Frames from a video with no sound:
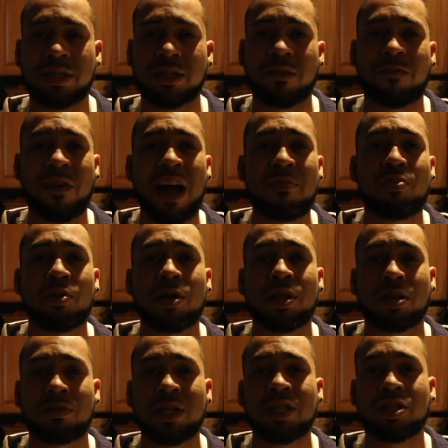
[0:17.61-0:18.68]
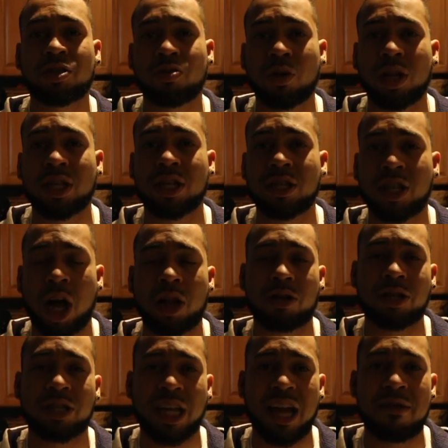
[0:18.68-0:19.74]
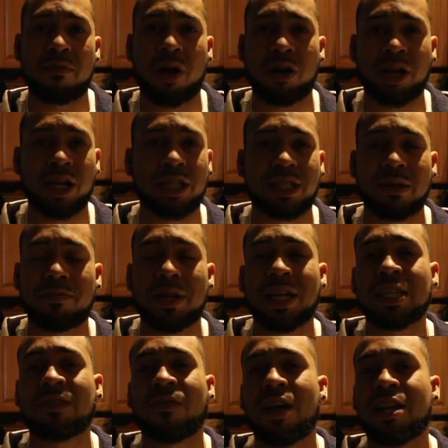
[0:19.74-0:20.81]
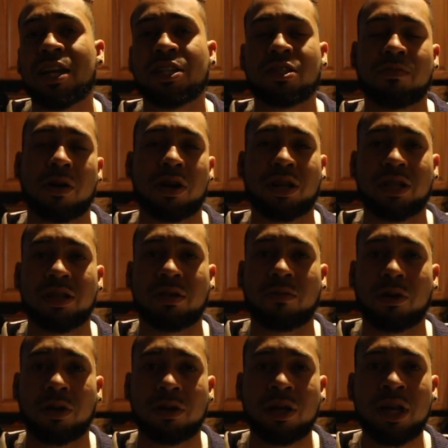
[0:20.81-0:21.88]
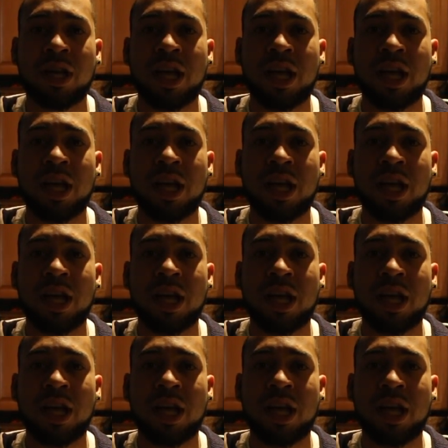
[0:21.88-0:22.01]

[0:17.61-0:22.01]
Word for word: It's a five point three trillion dollars a day market. It's the biggest financial market in the world.